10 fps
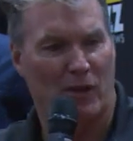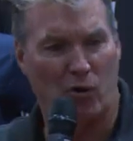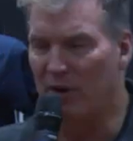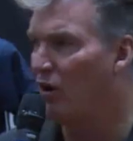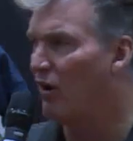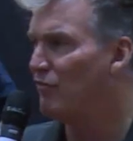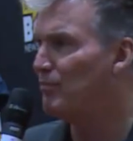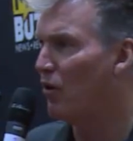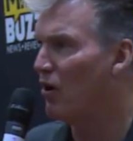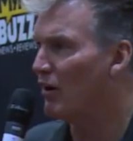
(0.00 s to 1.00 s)
Are we off,
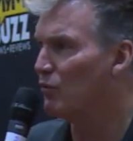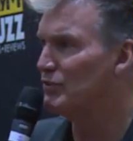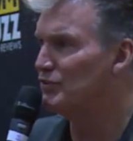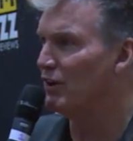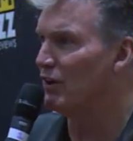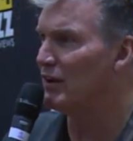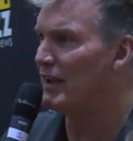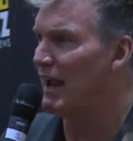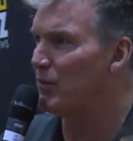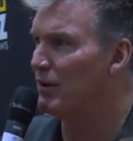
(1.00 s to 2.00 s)
Mark? Are we still on
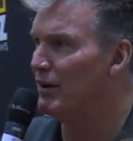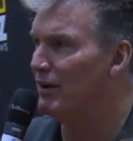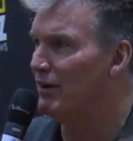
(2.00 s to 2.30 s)
camera here?